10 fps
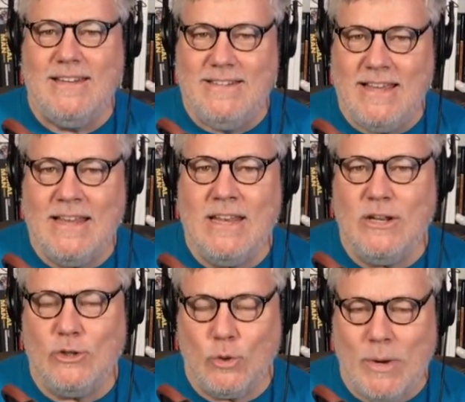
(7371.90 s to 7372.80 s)
did
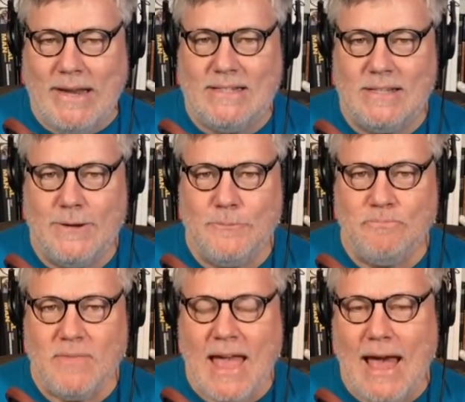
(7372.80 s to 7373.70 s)
tweet,
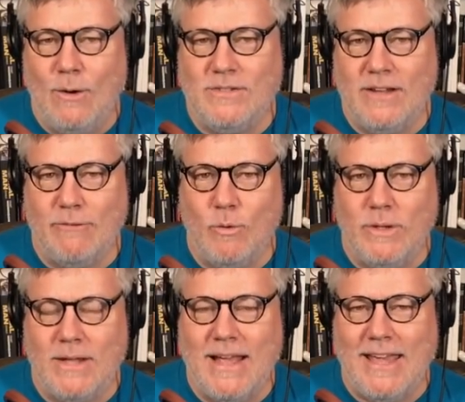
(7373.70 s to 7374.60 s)
How is
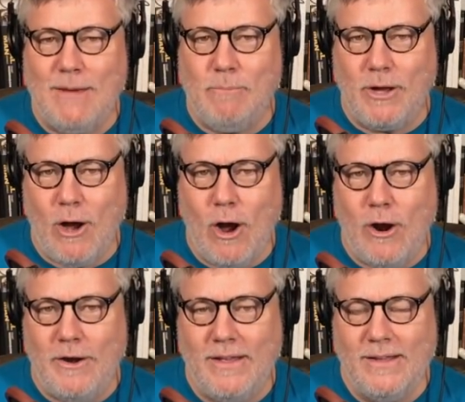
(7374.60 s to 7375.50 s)
everyone liking
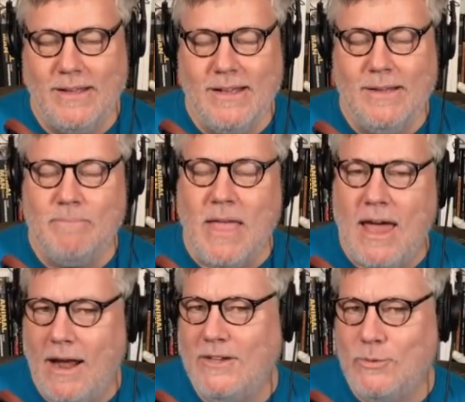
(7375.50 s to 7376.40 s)
Picard?
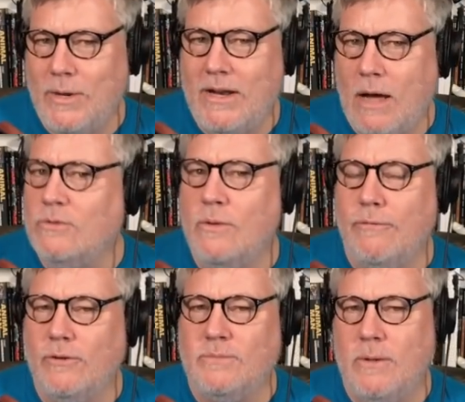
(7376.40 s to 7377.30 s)
And I tweeted, I was one of
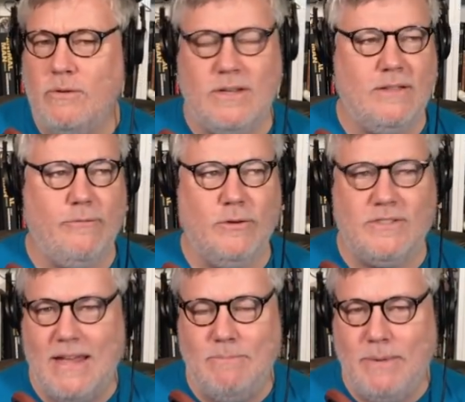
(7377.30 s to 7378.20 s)
the first people, it was like the
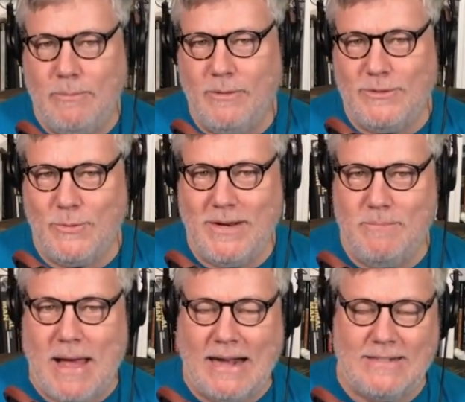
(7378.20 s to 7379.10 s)
first 10 people that
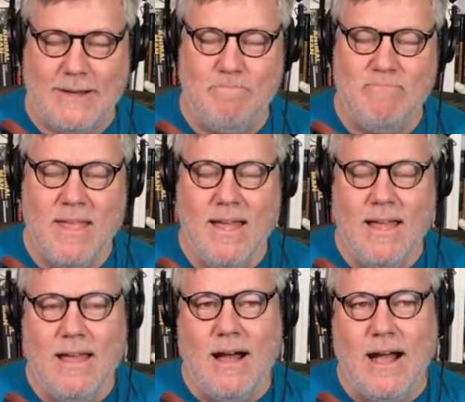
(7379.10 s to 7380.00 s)
tweeted back to him.
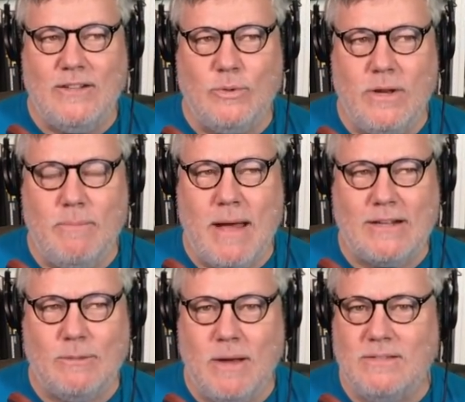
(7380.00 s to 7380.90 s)
I tweeted
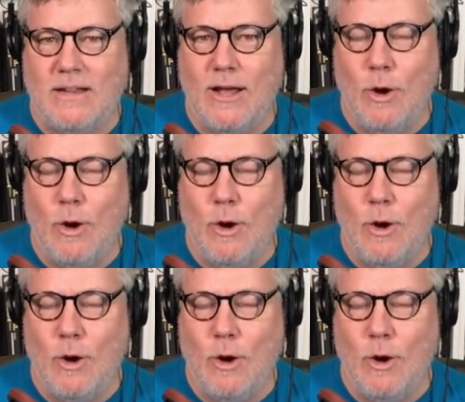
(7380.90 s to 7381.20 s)
back to him. I said, I